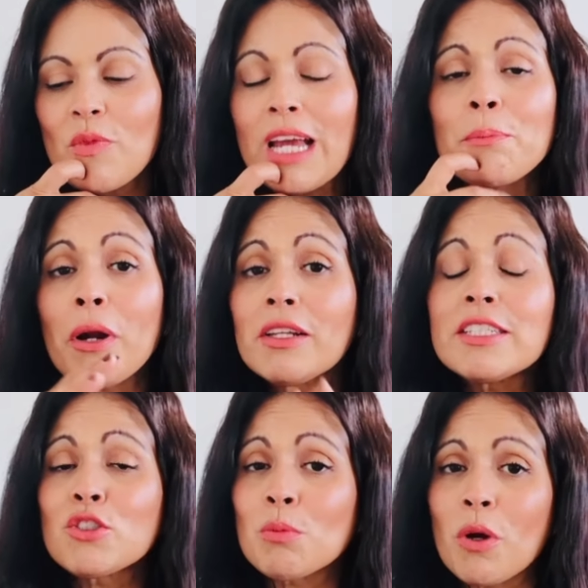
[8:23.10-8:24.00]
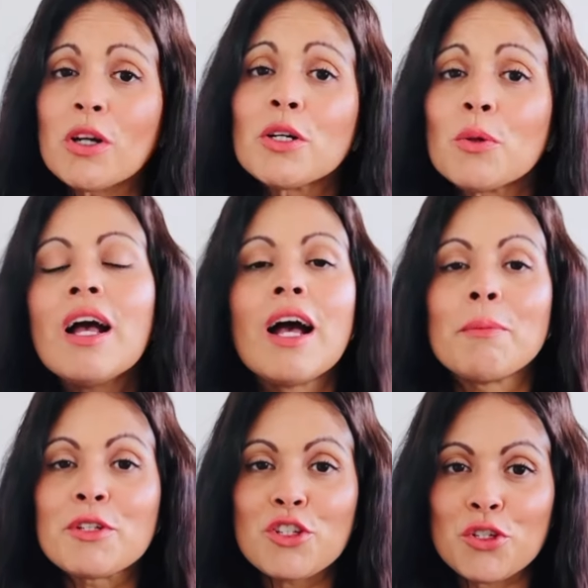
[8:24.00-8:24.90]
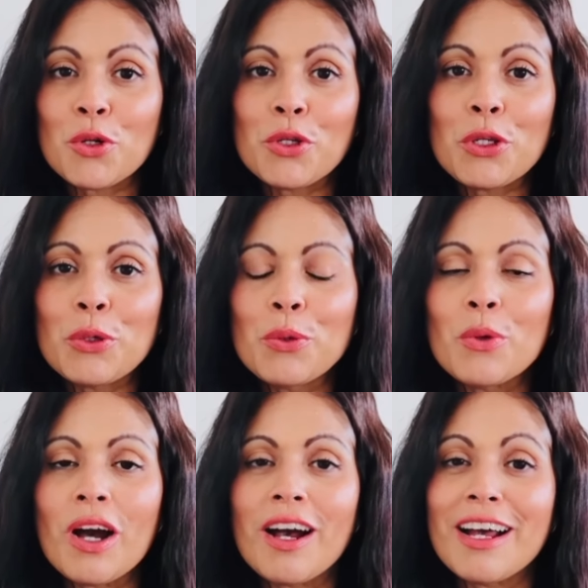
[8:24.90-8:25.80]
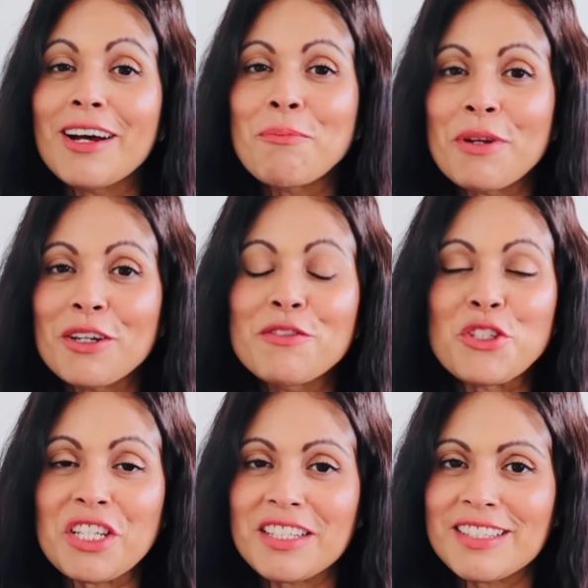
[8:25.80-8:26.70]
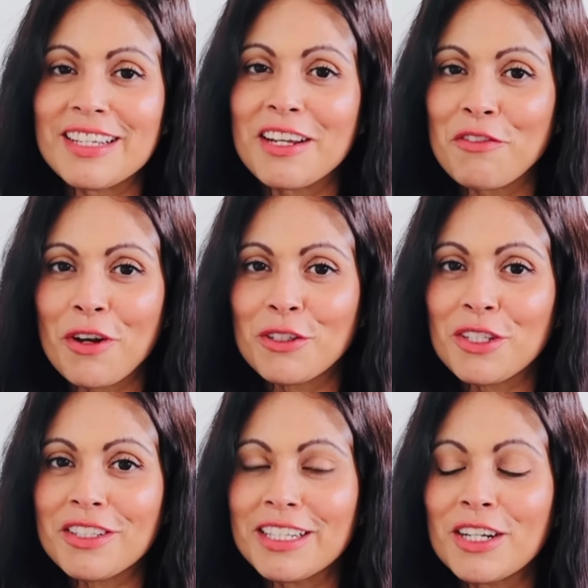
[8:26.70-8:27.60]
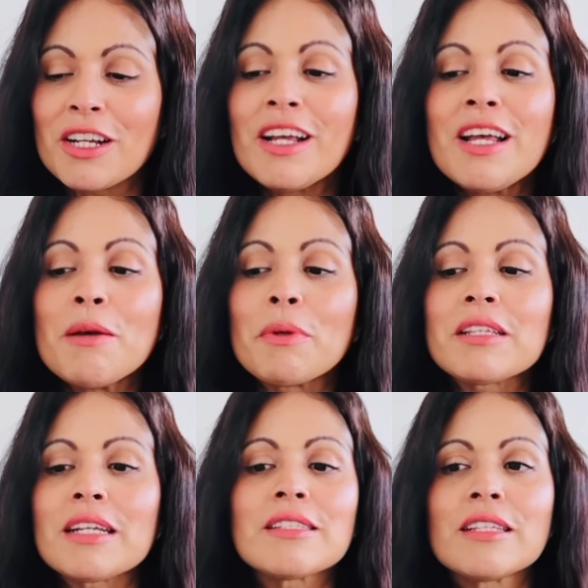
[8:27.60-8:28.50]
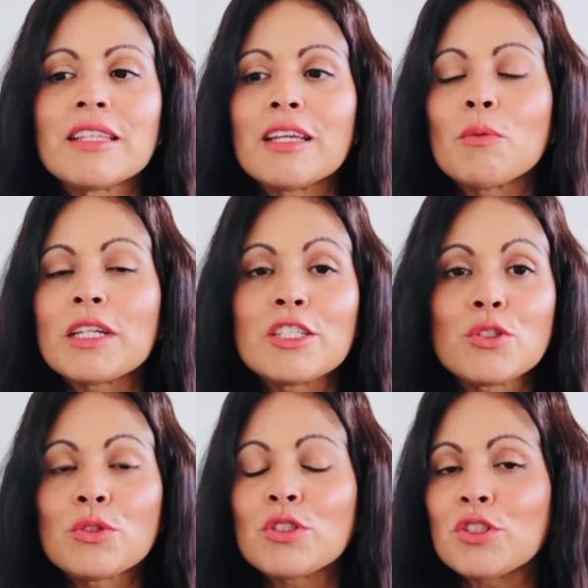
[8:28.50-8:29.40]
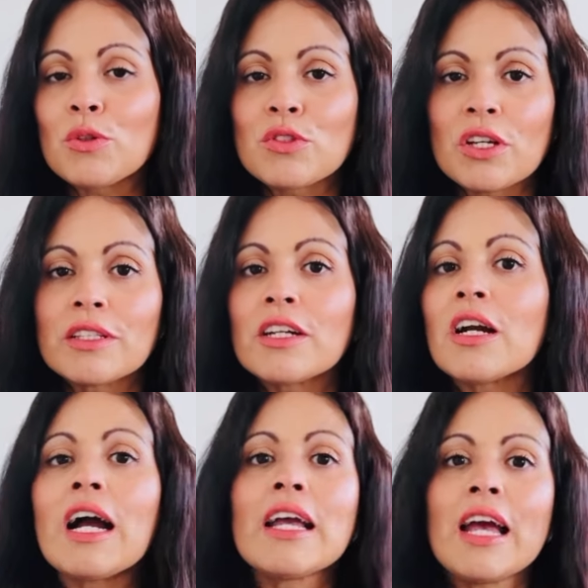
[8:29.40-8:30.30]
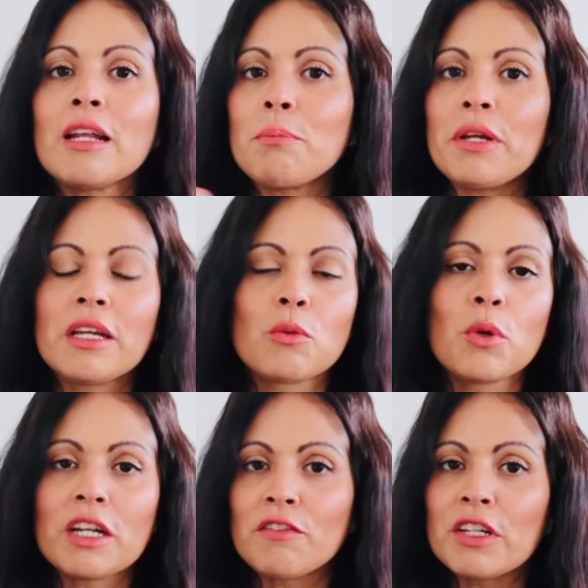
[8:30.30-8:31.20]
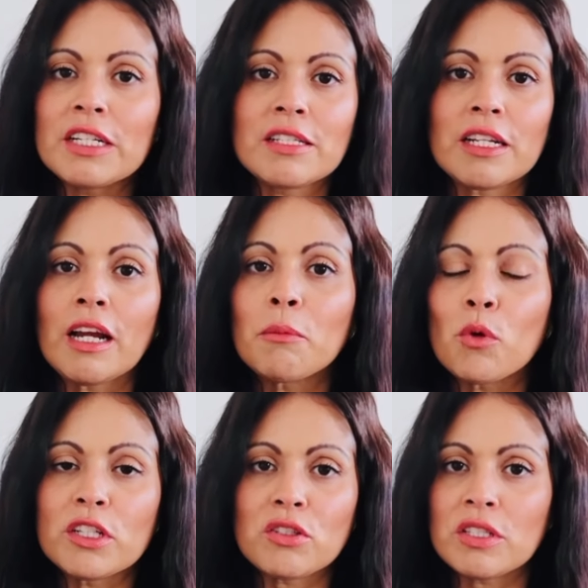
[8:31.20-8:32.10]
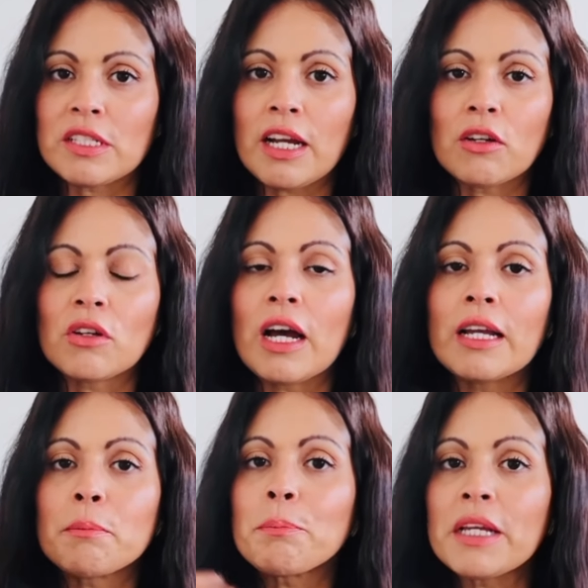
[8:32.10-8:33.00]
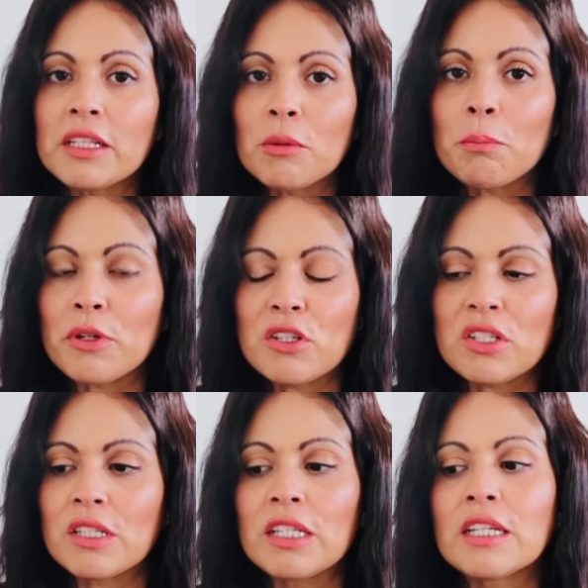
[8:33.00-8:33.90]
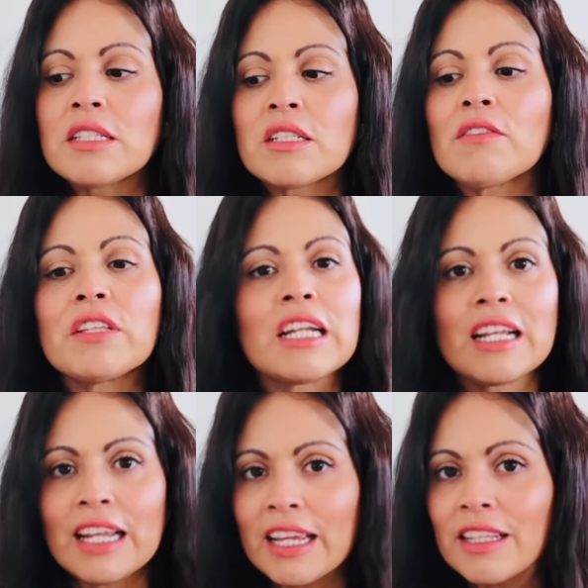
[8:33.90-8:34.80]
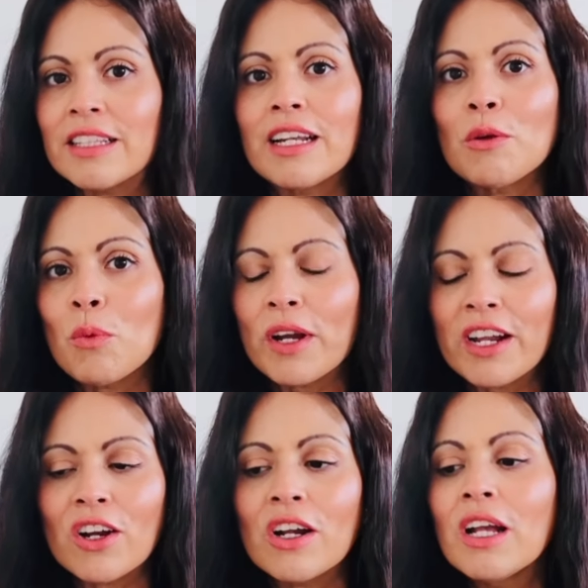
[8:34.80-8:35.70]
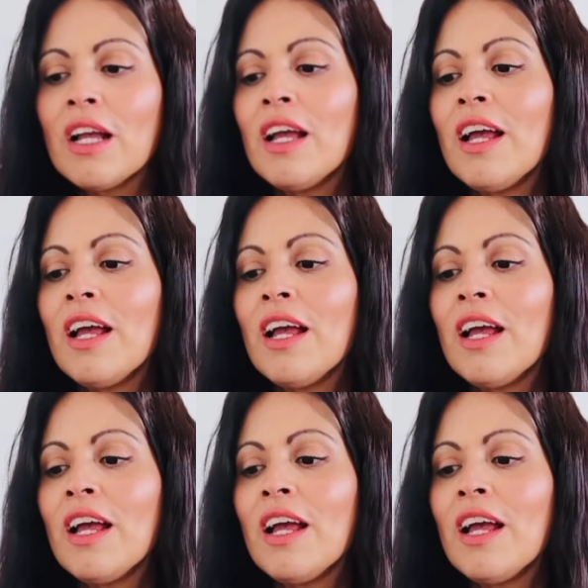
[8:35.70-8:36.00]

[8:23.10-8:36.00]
And probably tomorrow I'm going to show you a pair of jeans that I found on there, because that's the thing, when I do the shows on there, I handpick whatever it is that I'm going to style. I pick them personally. It's stuff that I like, that I wear,